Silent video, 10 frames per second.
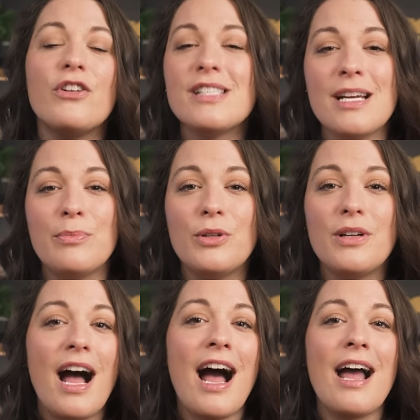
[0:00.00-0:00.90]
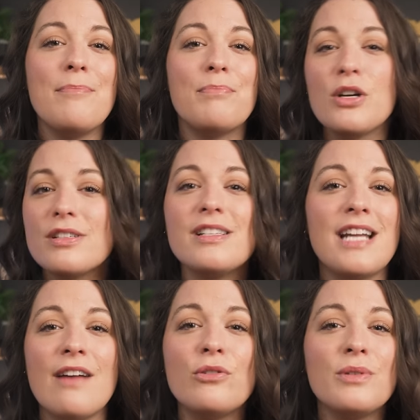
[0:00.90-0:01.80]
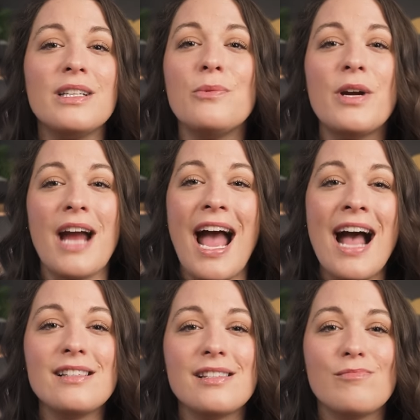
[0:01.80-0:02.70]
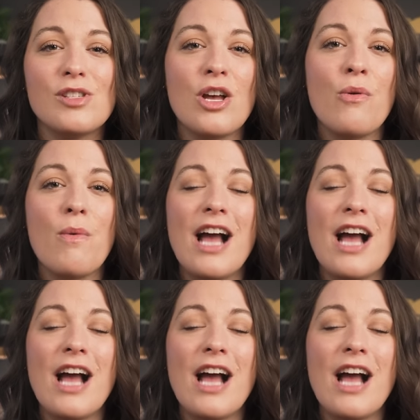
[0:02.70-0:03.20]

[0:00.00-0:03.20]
For example, I personally never really wear hats, so